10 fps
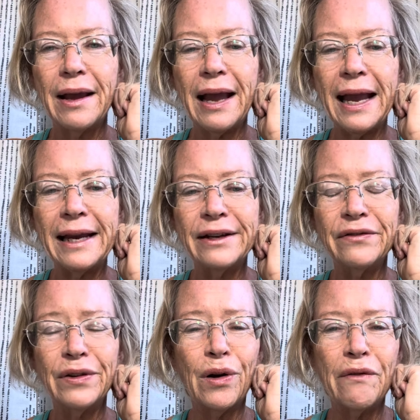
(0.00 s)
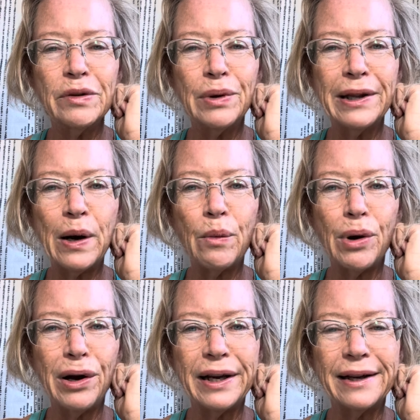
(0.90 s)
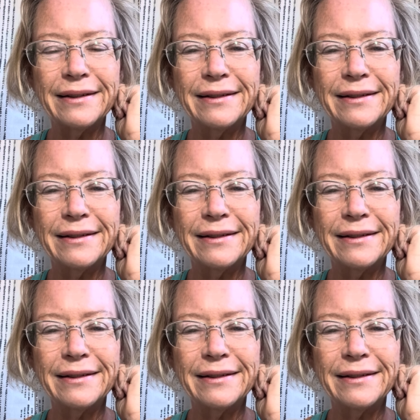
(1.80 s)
and feel comfortable in our body.